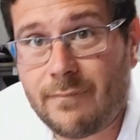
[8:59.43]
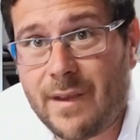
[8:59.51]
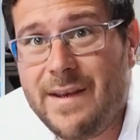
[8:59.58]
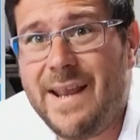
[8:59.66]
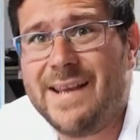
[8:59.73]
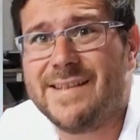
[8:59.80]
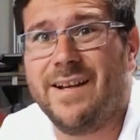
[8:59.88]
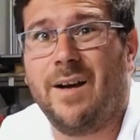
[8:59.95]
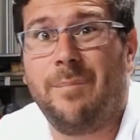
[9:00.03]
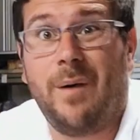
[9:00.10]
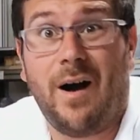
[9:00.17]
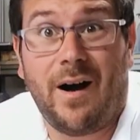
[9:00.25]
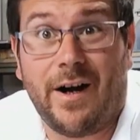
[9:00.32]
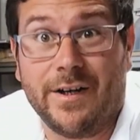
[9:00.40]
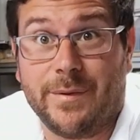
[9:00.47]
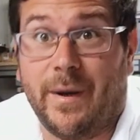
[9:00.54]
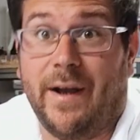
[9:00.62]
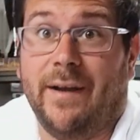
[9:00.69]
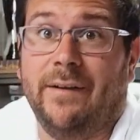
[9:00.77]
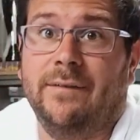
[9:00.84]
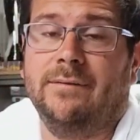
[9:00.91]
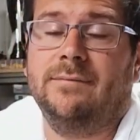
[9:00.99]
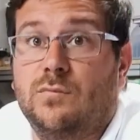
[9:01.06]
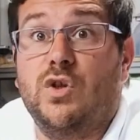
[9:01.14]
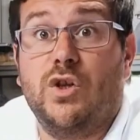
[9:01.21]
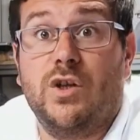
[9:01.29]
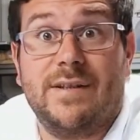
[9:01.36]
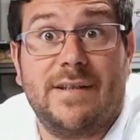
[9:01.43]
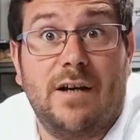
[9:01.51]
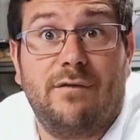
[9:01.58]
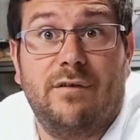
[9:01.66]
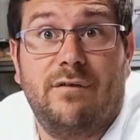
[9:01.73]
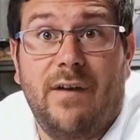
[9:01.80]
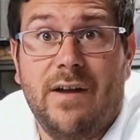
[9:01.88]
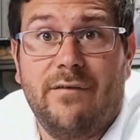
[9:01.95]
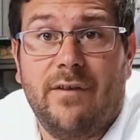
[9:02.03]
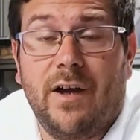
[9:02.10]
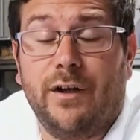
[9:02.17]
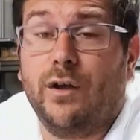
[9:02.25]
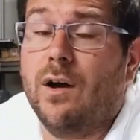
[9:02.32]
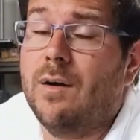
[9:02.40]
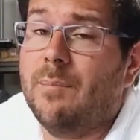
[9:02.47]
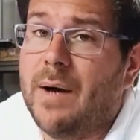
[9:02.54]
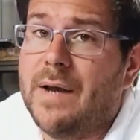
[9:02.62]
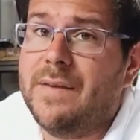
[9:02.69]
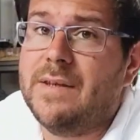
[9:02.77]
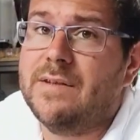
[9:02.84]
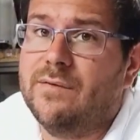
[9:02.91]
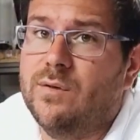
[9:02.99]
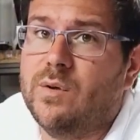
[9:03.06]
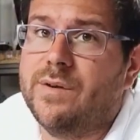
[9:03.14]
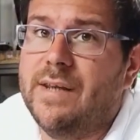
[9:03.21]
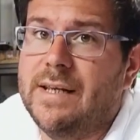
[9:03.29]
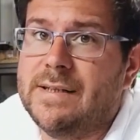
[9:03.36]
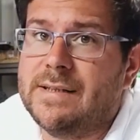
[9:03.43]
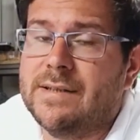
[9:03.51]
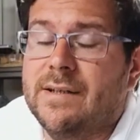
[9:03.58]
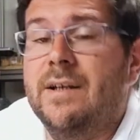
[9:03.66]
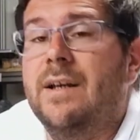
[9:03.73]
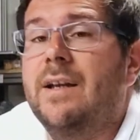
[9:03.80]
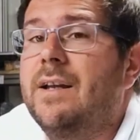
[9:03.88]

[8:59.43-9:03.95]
Next up, hardware. Do yourself a favor and go and buy these 4 things.